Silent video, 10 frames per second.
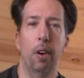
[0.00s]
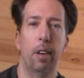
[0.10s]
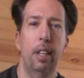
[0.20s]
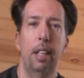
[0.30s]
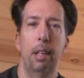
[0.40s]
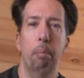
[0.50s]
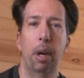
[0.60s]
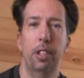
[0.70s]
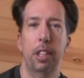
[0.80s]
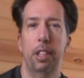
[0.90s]
or
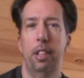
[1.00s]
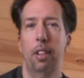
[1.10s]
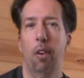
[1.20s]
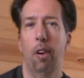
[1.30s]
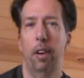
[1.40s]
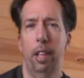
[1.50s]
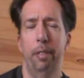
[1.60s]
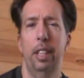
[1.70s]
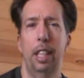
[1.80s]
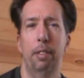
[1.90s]
budget or
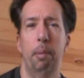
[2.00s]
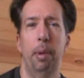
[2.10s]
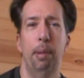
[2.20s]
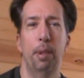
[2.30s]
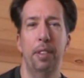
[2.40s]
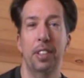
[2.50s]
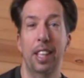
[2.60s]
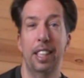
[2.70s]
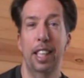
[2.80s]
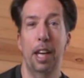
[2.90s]
even even big movies
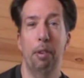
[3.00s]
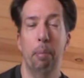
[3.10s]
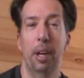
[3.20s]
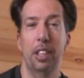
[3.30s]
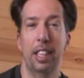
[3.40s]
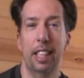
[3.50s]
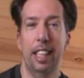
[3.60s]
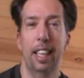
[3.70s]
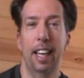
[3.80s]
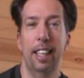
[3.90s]
that did have a budget to
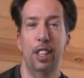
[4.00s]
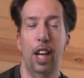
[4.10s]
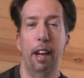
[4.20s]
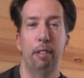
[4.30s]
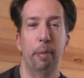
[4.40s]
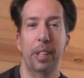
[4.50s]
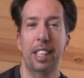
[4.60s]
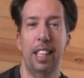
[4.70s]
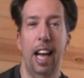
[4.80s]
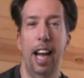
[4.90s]
get a shot from the
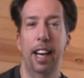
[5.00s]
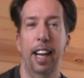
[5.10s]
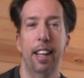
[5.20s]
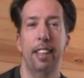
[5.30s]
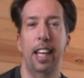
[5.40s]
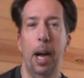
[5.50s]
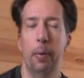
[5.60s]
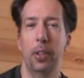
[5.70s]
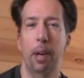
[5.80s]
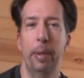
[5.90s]
sky in a
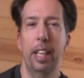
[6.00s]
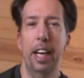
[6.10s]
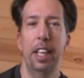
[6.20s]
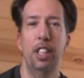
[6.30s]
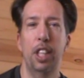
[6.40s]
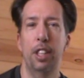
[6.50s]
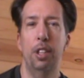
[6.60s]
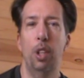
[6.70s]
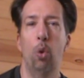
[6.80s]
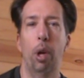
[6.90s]
helicopter i mean they didn't
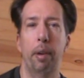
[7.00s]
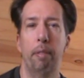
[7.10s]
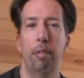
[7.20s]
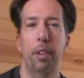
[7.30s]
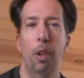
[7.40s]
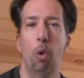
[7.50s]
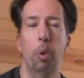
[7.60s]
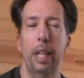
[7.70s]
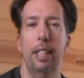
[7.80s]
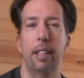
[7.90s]
just do it for no
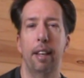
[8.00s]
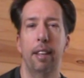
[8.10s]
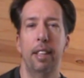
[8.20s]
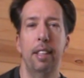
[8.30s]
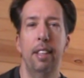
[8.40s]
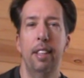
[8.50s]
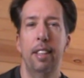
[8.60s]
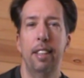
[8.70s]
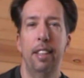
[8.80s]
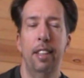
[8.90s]
reason
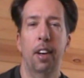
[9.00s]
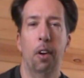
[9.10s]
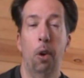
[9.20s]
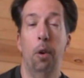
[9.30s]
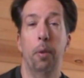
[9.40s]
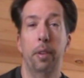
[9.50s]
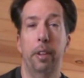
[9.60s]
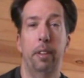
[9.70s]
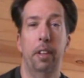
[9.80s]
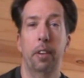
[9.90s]
you know oh
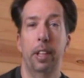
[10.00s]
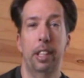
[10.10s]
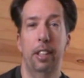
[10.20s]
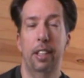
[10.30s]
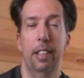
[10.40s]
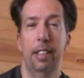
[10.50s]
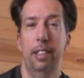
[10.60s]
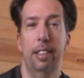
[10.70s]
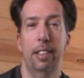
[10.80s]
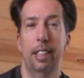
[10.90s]
you know th
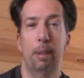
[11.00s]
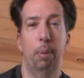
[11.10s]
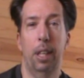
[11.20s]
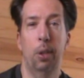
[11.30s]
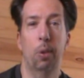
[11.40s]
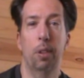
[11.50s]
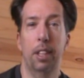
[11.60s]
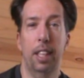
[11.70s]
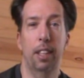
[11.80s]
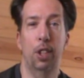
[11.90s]
this will just be cool
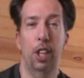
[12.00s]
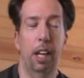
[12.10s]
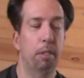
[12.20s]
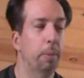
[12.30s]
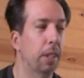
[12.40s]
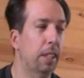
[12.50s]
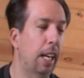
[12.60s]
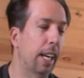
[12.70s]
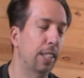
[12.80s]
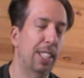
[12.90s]
to get a shot from the
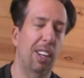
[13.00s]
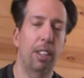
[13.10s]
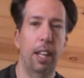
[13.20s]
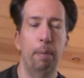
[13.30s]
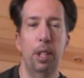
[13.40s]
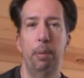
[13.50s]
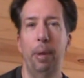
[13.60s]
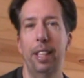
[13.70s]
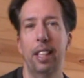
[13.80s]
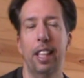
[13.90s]
sky so i'm just
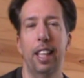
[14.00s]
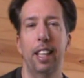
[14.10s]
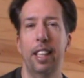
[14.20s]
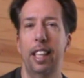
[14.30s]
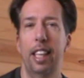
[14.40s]
basically